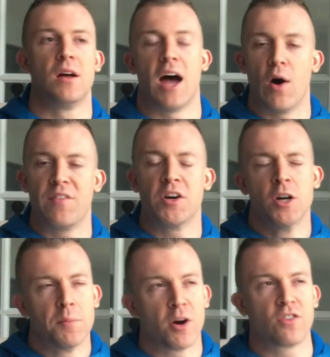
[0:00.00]
However,
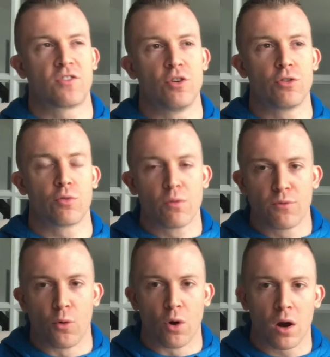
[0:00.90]
parts 2 through
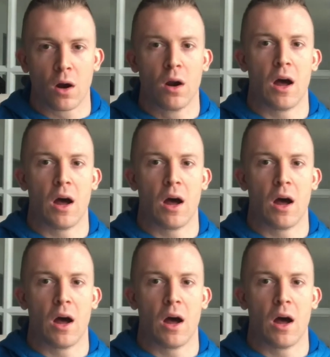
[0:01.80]
4,